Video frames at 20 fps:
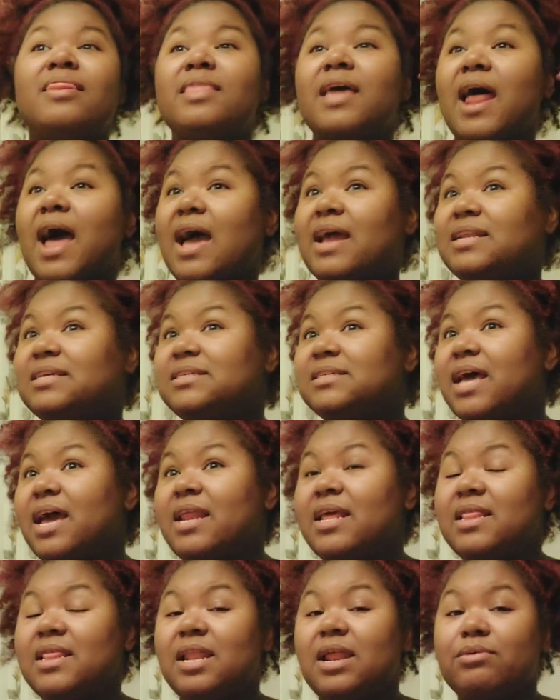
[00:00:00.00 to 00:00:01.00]
that I
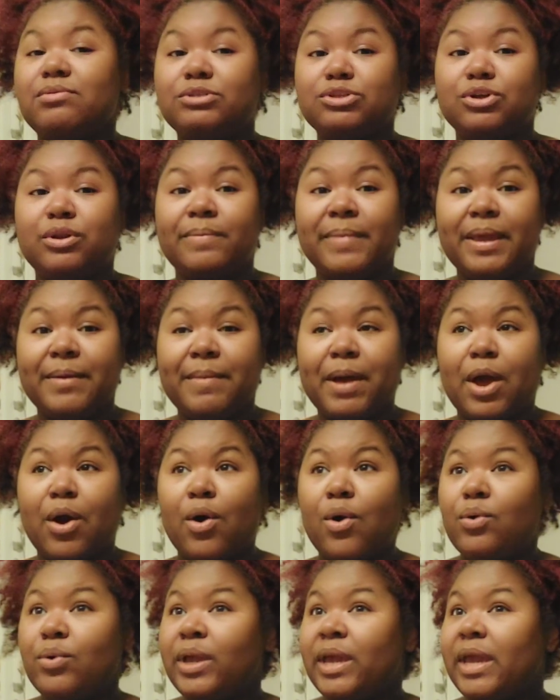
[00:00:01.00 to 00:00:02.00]
decided that I was gonna make my
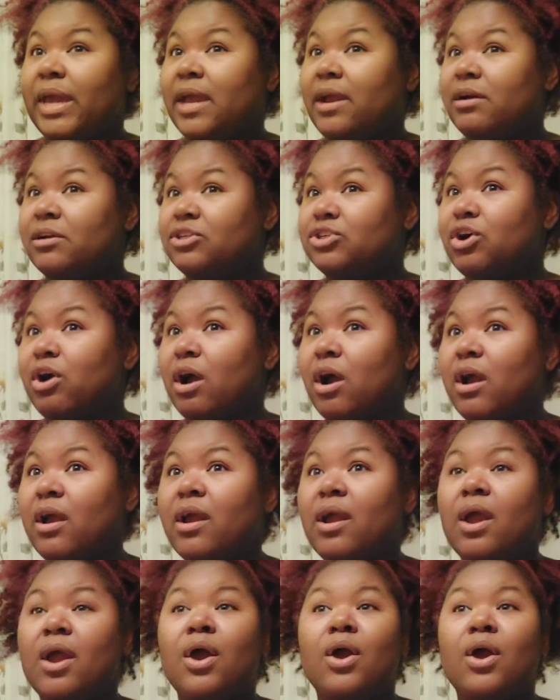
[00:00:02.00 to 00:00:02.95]
own hair chart,